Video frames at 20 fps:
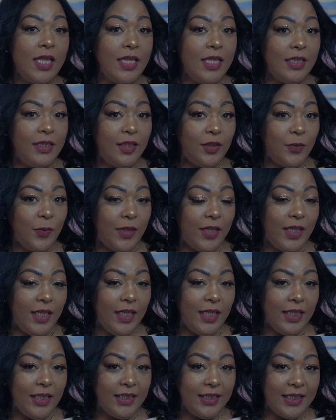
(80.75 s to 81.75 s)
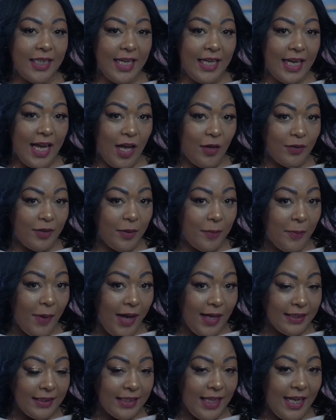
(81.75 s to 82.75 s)
This is what it looks like out the
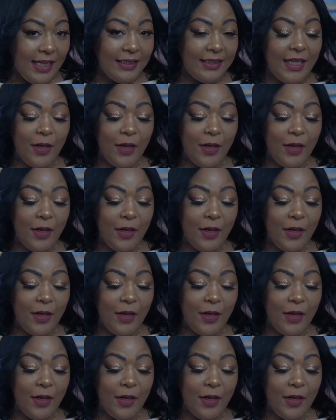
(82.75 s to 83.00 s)
box, guys.